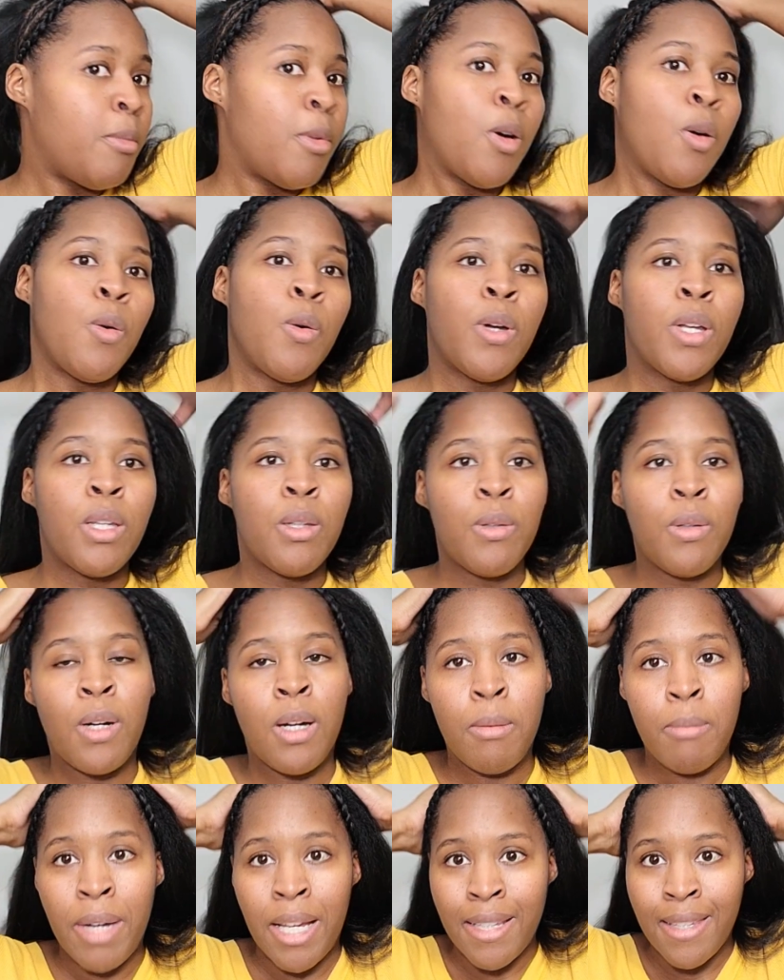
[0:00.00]
oil
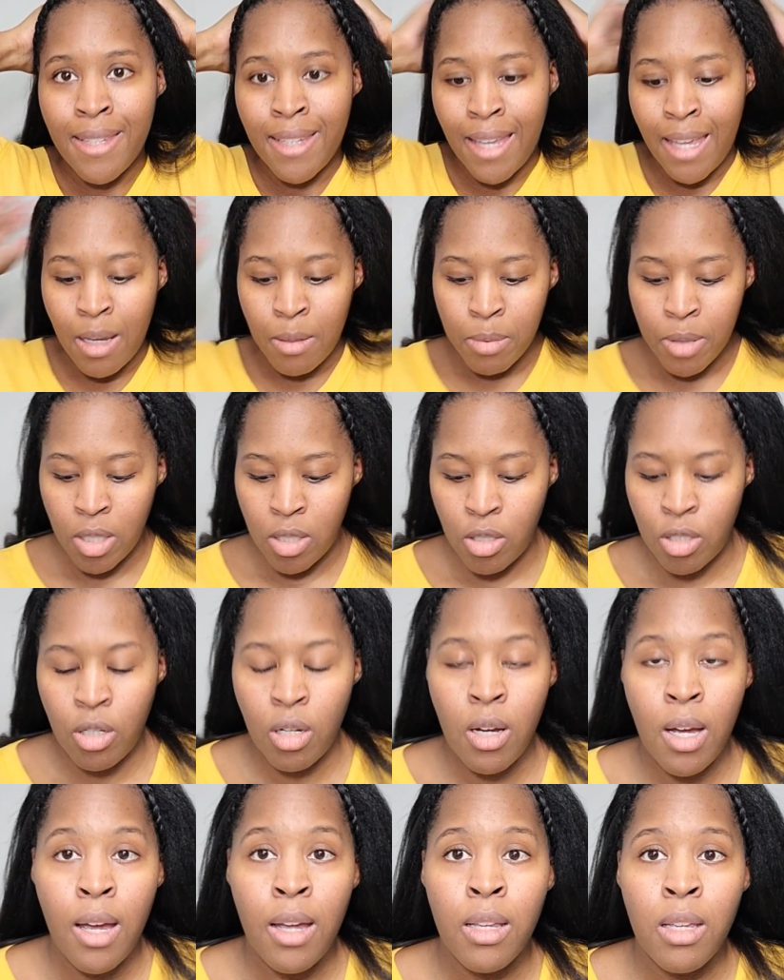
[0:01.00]
on my scalp, because
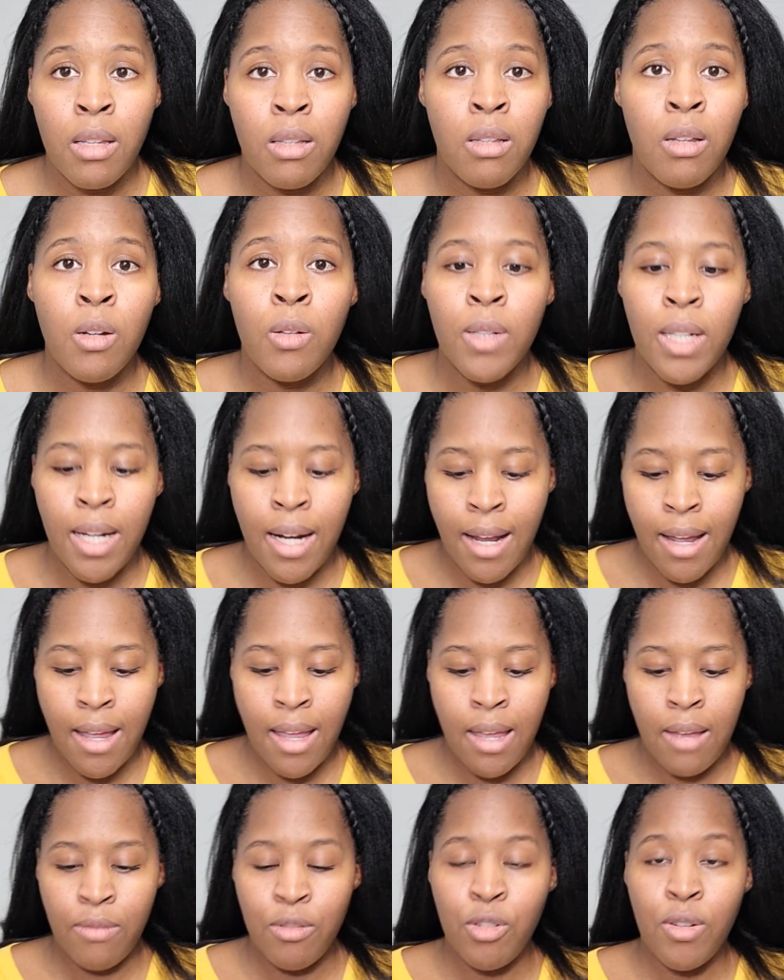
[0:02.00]
y'all know that I
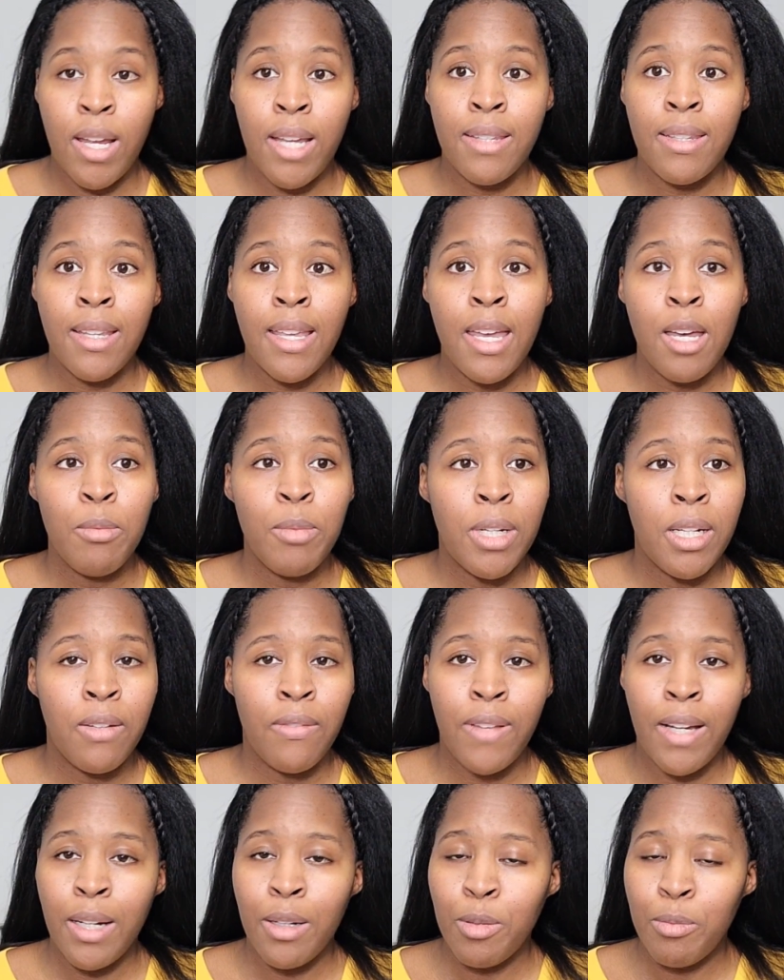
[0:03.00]
have dry scalp, and if
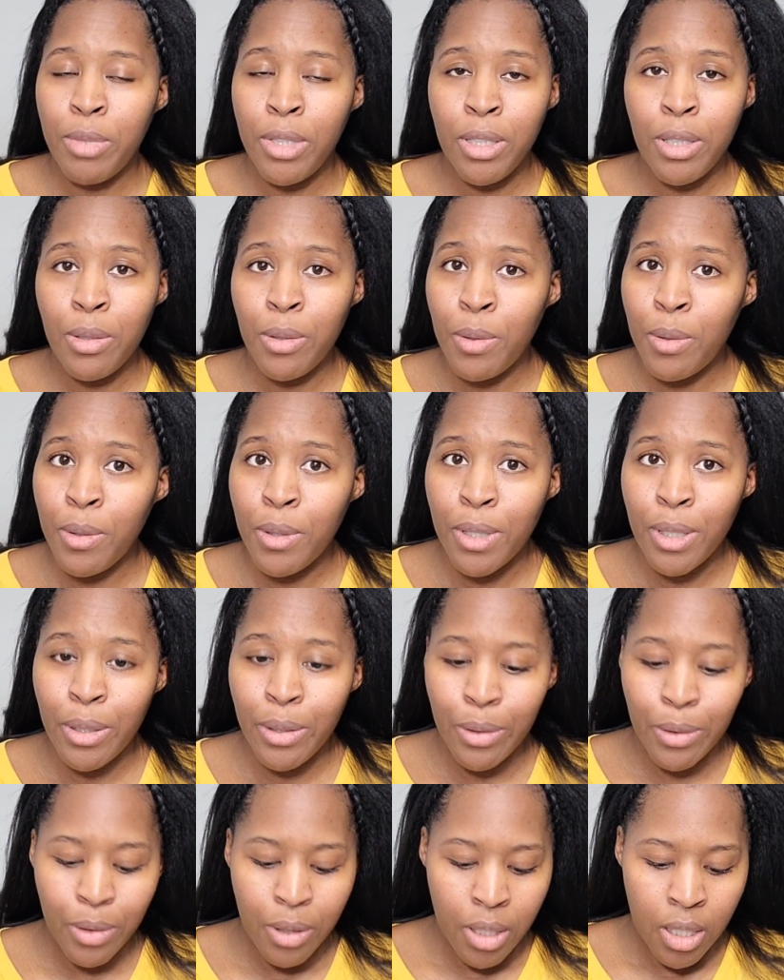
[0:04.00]
I don't put no oil,
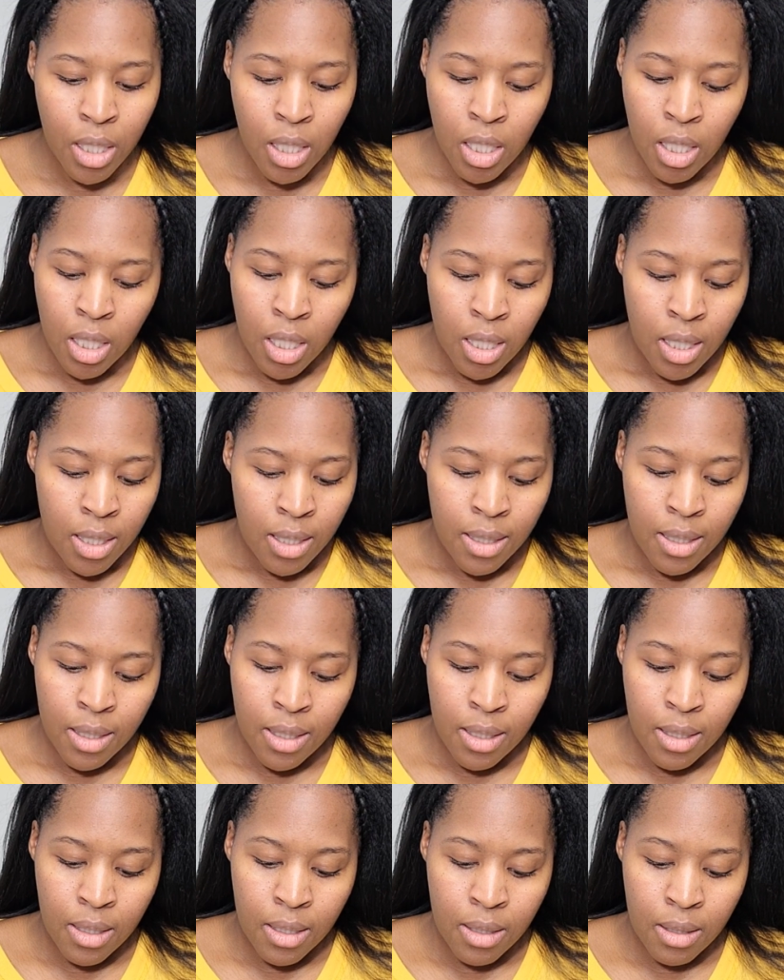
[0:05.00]

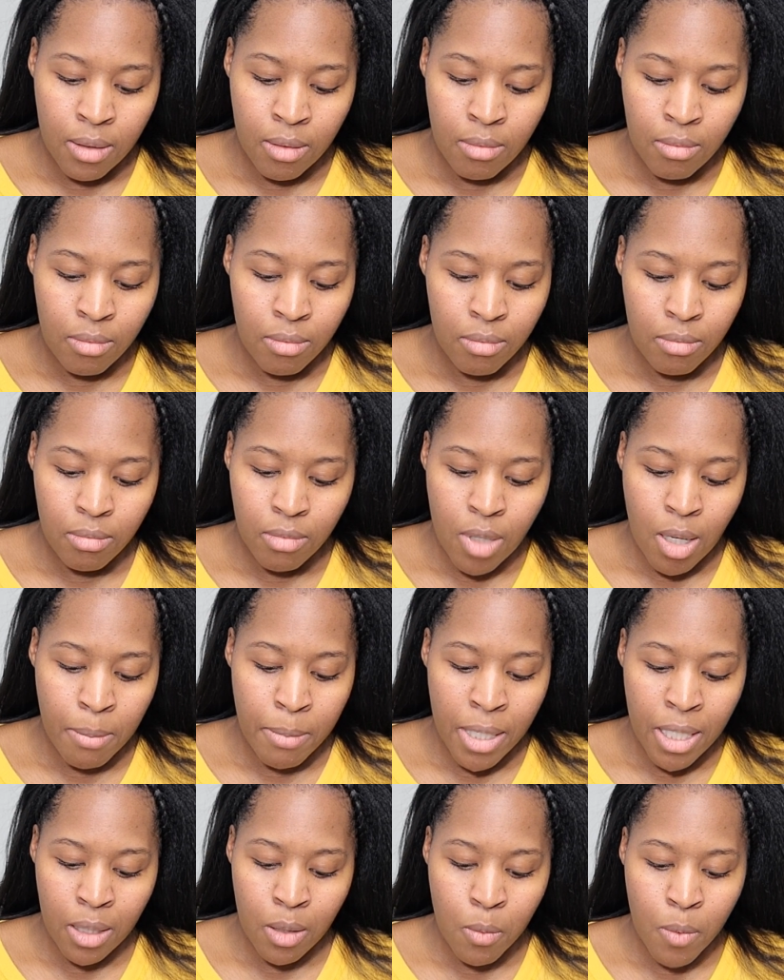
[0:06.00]
then I'm gonna
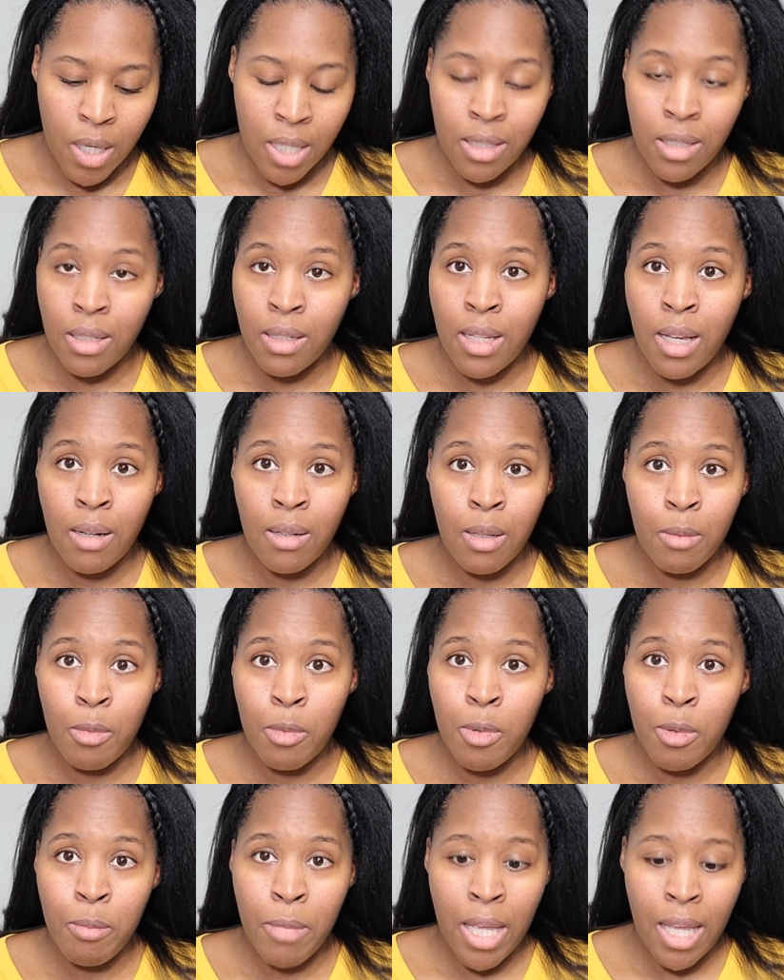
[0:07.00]
have to wash this out, and I'm gonna
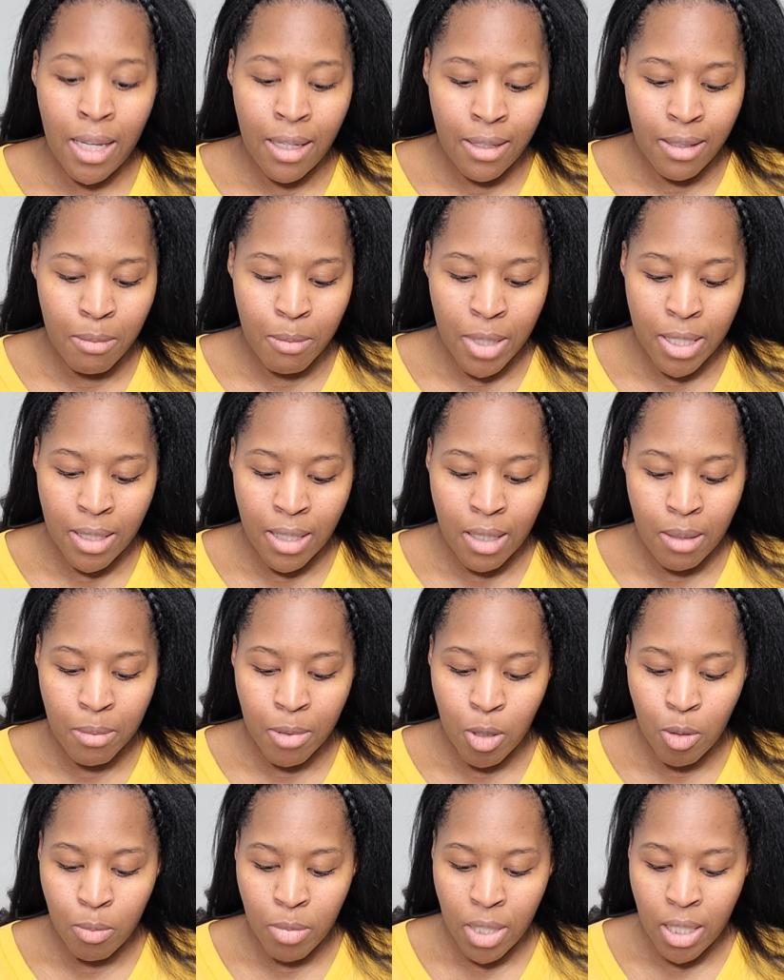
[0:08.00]
be mad because my scalp
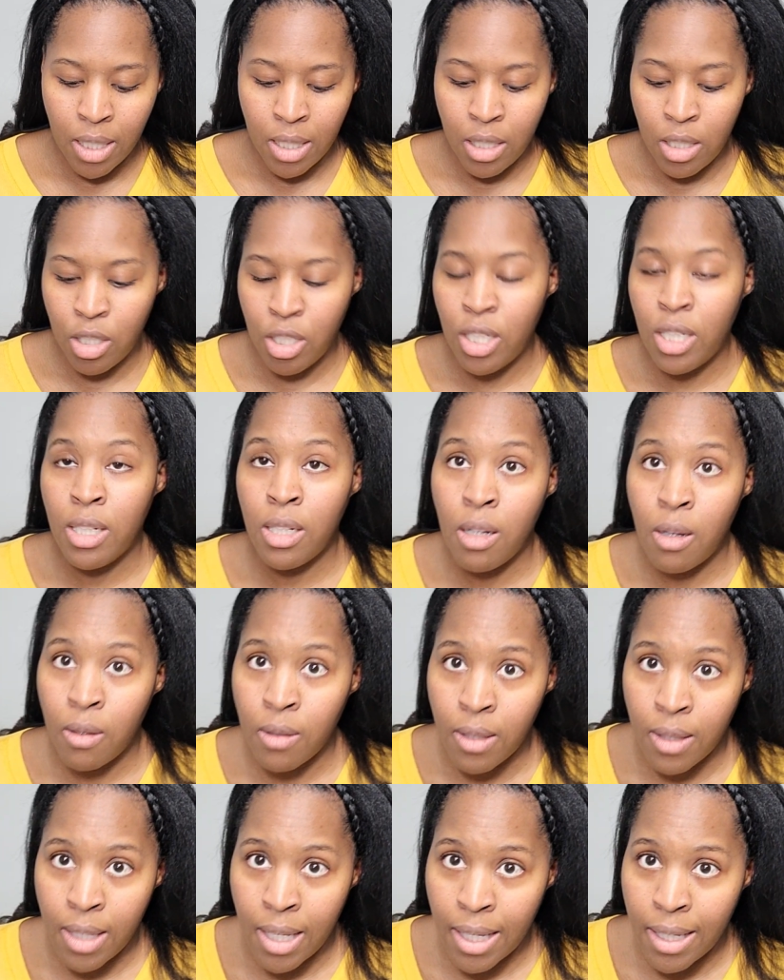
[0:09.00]
gonna be itchy and all the
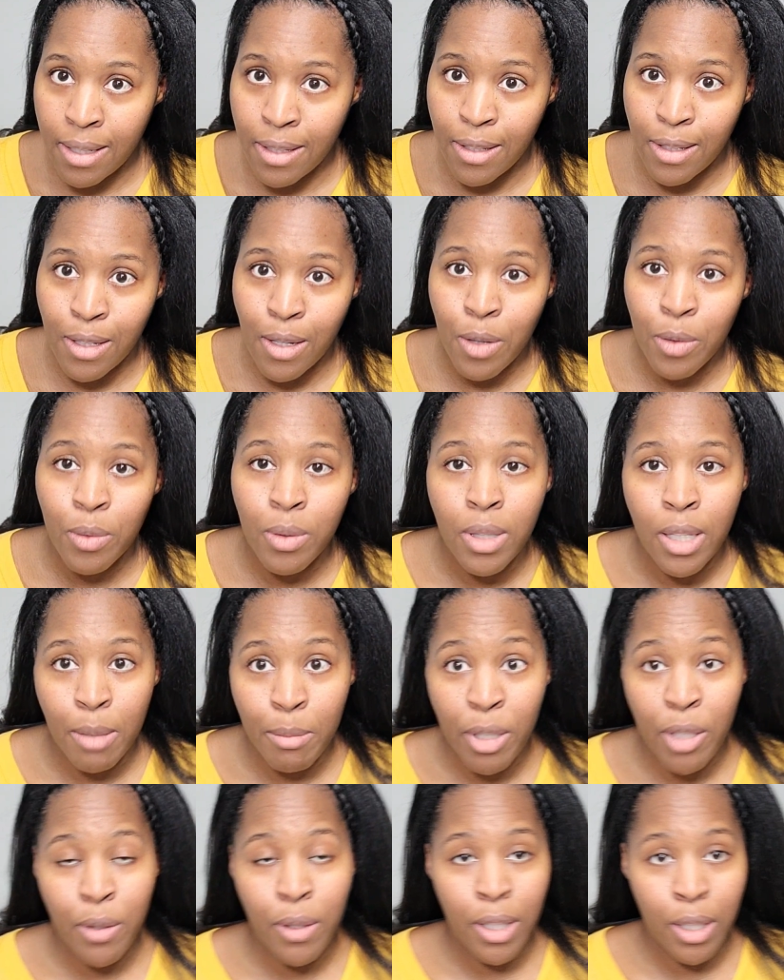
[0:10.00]
things. So let me
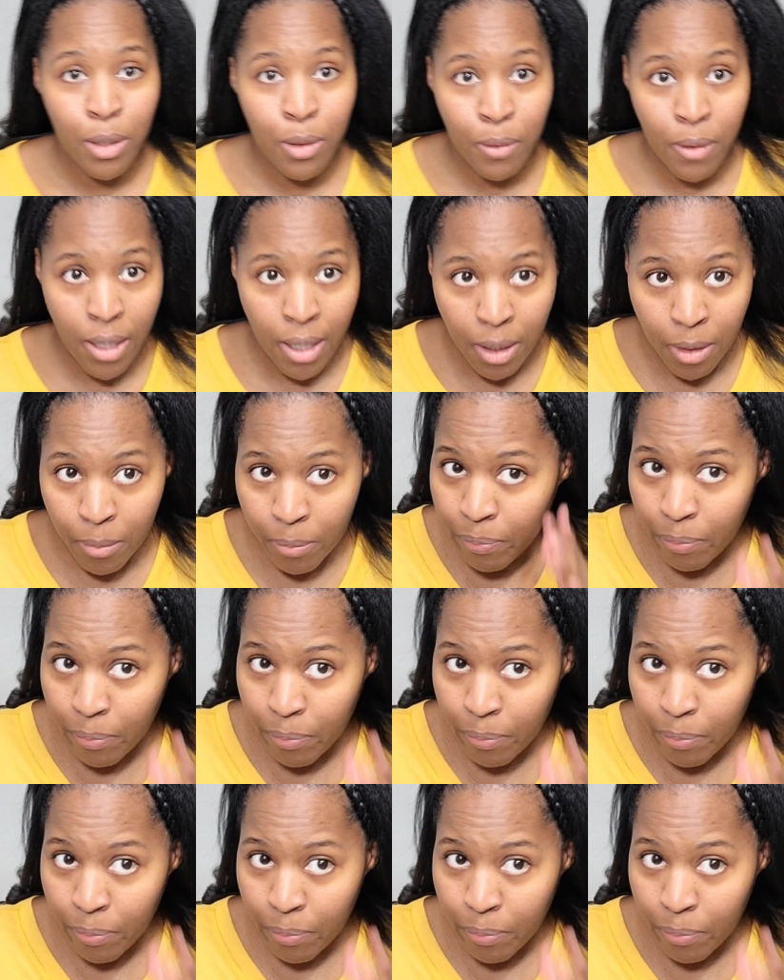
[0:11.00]
go ahead and do that.